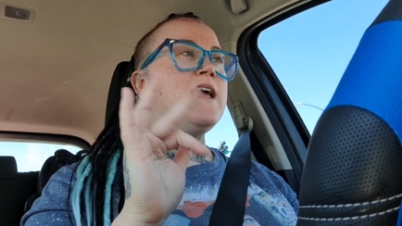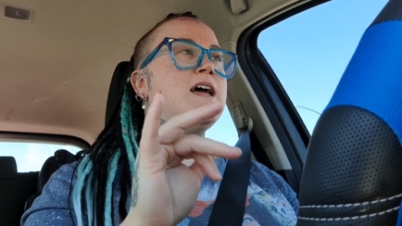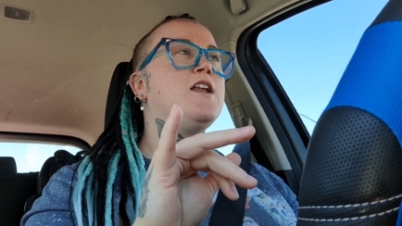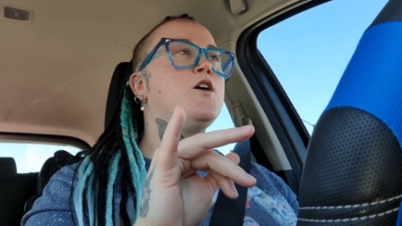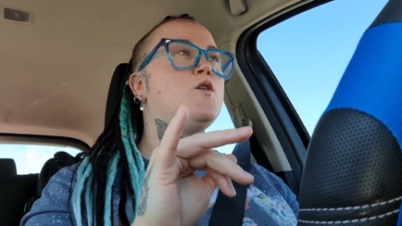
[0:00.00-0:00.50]

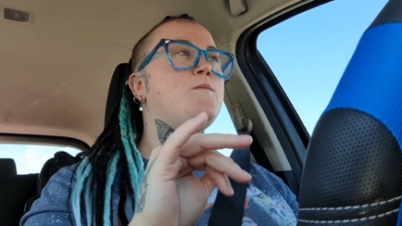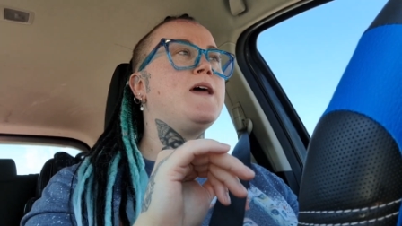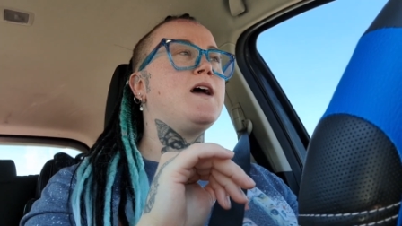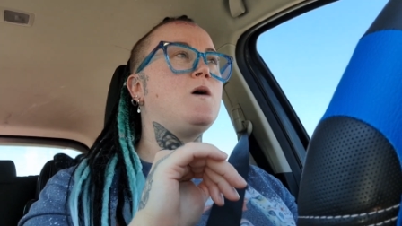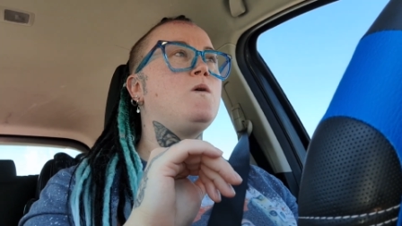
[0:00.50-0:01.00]
headed home
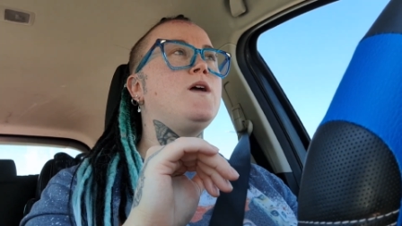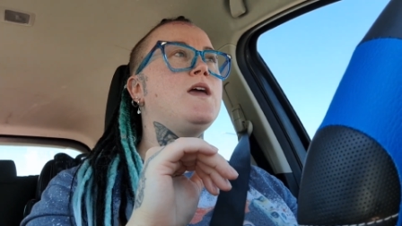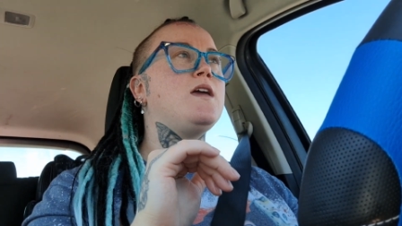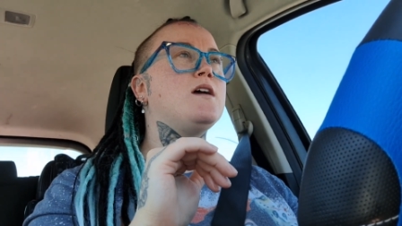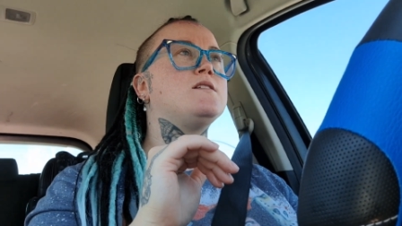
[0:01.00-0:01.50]
now,
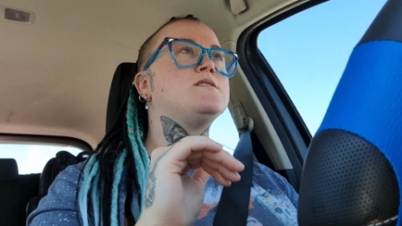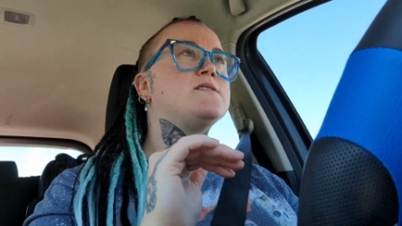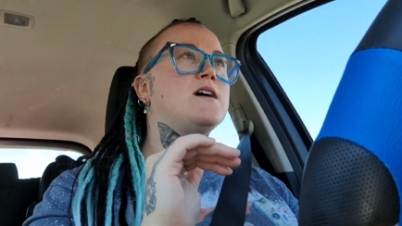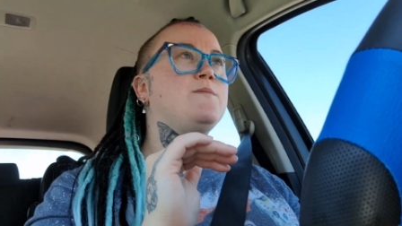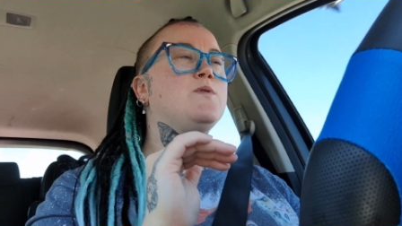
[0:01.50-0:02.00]
and
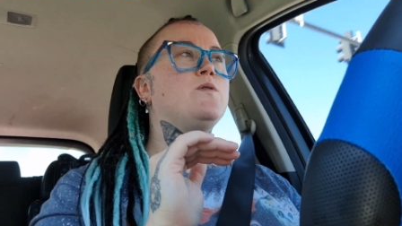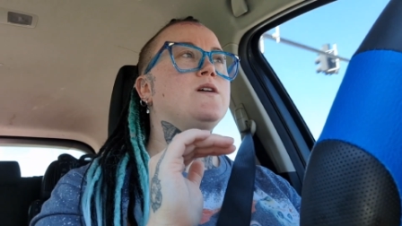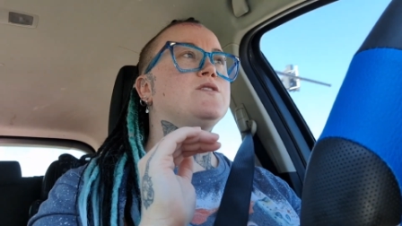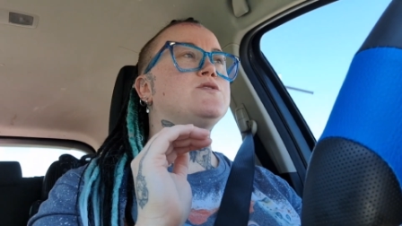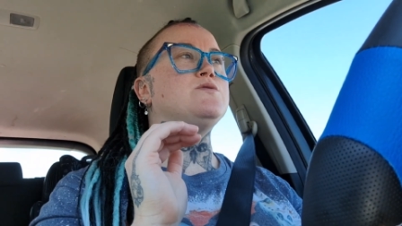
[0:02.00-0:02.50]
I am
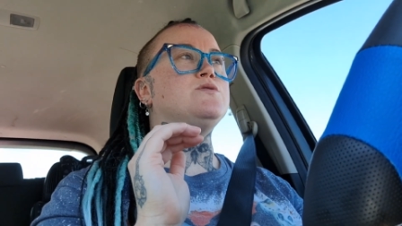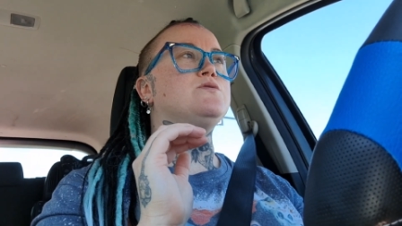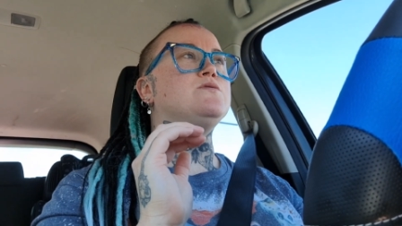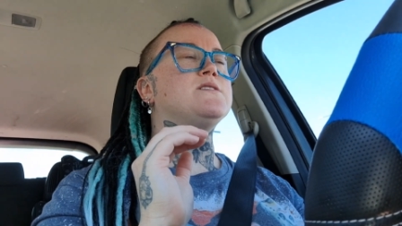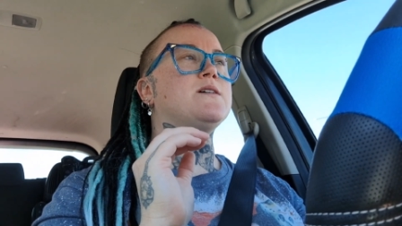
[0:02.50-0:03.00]
going to
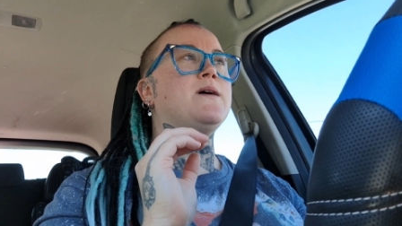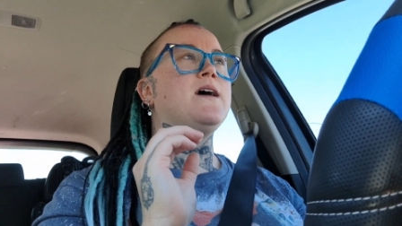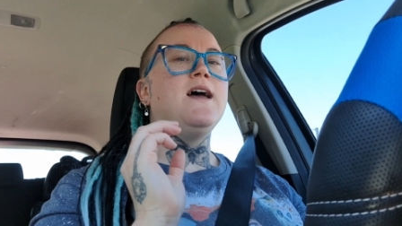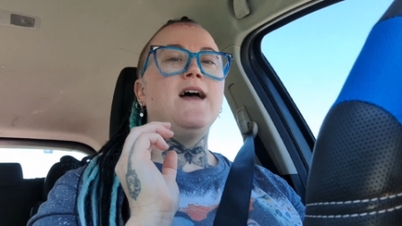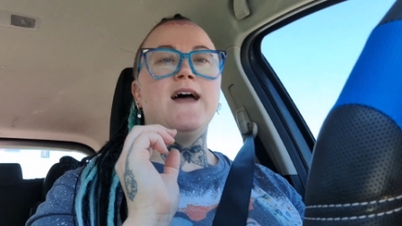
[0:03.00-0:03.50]
do
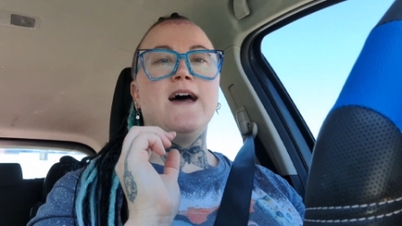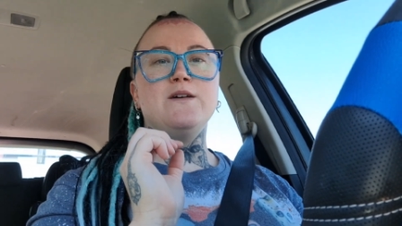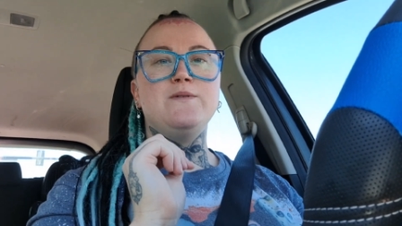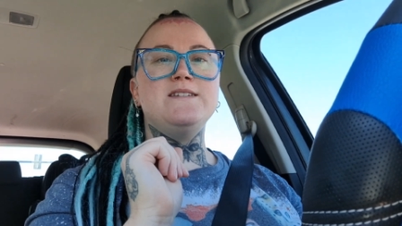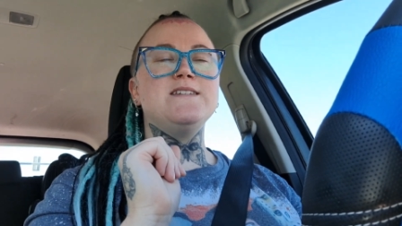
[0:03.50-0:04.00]
some
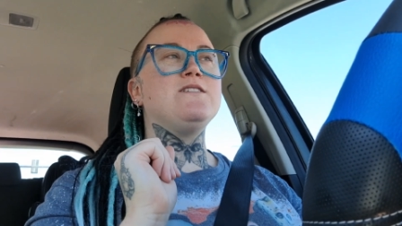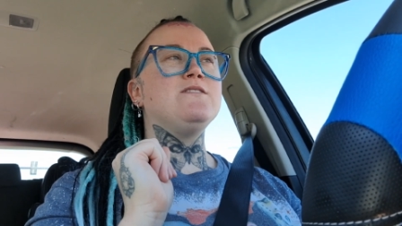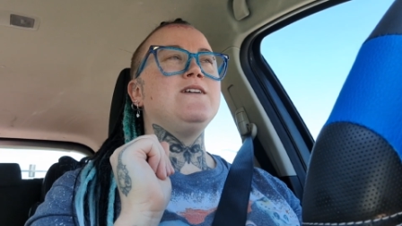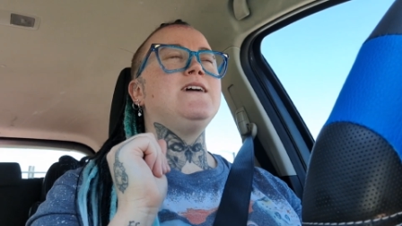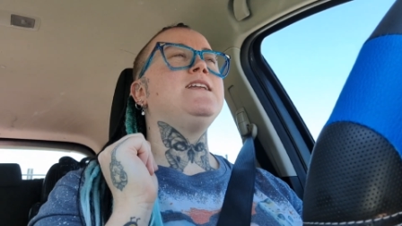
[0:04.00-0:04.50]
Halloween
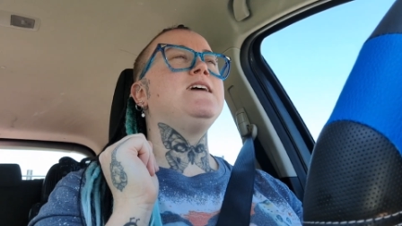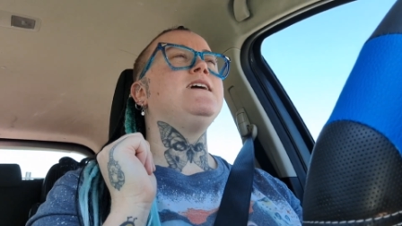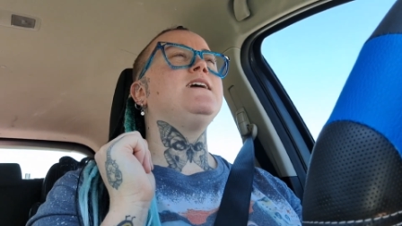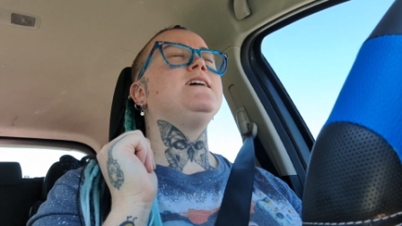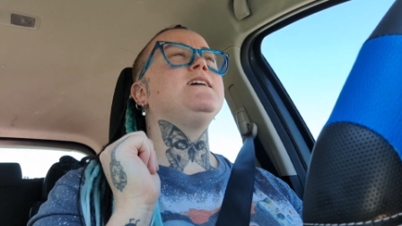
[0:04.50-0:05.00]

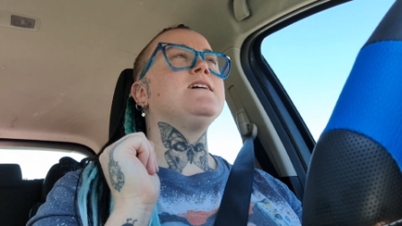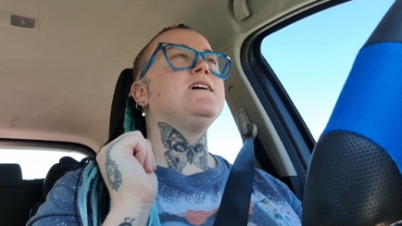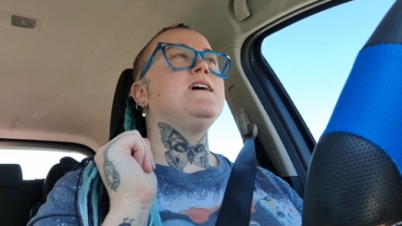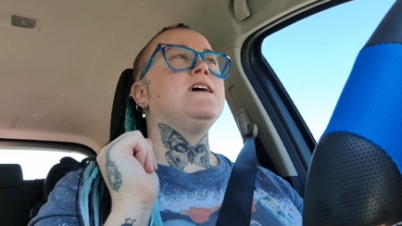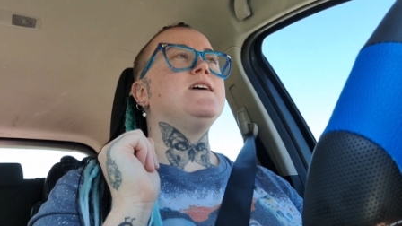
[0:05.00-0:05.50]
decorating,